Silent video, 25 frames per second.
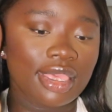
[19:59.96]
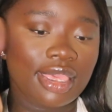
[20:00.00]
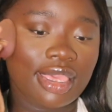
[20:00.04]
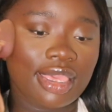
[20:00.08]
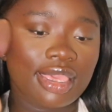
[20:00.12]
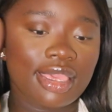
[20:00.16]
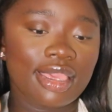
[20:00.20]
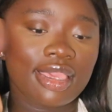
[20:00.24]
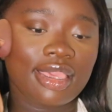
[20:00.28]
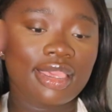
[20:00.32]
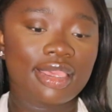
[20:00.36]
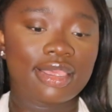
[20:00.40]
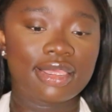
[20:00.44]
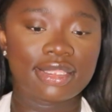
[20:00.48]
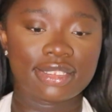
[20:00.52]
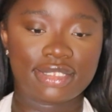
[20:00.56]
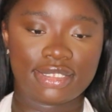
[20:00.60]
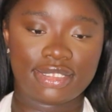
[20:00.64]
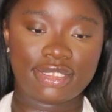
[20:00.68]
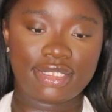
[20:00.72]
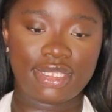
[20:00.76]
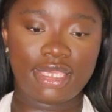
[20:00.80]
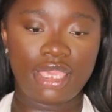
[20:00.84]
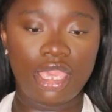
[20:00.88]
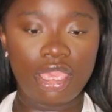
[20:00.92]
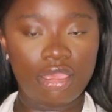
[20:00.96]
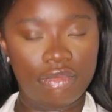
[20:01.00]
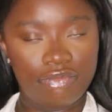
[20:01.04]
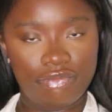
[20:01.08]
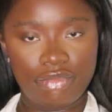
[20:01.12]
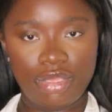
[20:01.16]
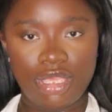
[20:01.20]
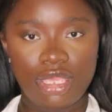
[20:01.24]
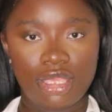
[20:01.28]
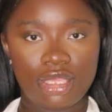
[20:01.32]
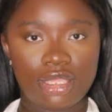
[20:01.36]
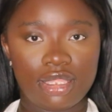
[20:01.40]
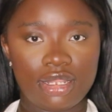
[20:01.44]
It is
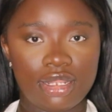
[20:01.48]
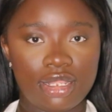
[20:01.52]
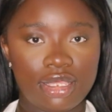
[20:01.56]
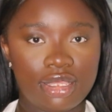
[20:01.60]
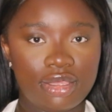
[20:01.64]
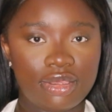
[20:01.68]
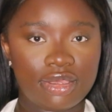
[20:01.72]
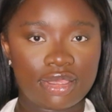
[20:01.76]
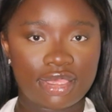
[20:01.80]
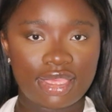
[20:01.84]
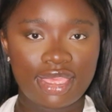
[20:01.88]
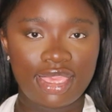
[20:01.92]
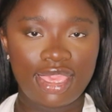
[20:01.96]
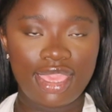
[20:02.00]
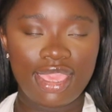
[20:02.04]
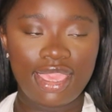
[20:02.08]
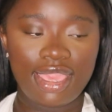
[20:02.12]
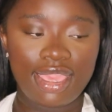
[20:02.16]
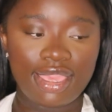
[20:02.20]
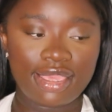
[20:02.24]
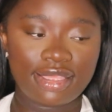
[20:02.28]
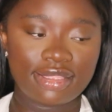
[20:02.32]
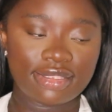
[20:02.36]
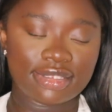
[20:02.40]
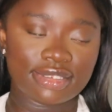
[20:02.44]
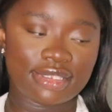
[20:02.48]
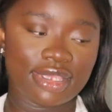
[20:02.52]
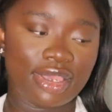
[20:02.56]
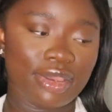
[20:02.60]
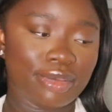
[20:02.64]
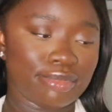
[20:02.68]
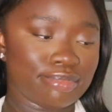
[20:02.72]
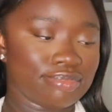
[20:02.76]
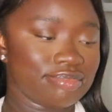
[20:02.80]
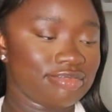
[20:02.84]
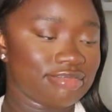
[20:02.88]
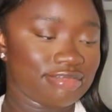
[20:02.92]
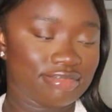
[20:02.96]
given, okay?
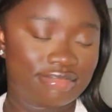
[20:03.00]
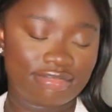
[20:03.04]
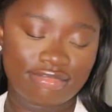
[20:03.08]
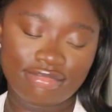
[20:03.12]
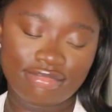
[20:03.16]
Don't.